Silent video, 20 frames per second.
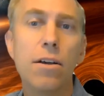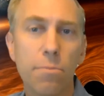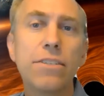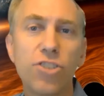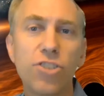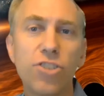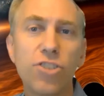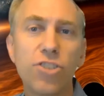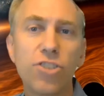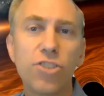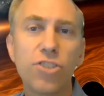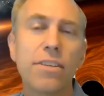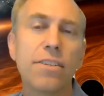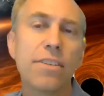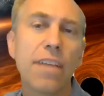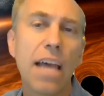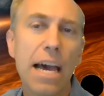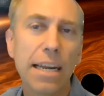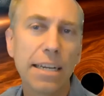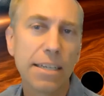please
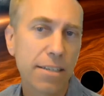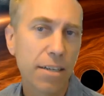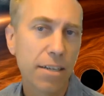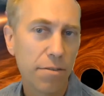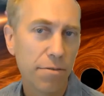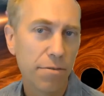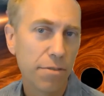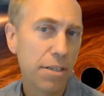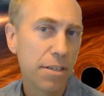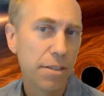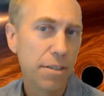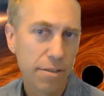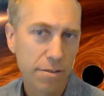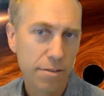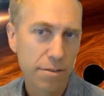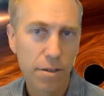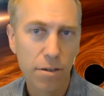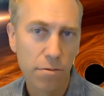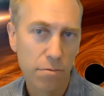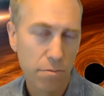change the status of
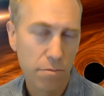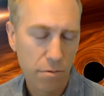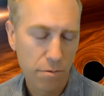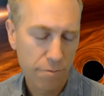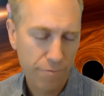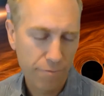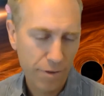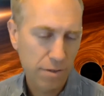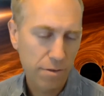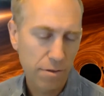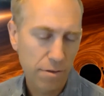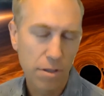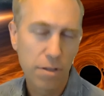these, you know,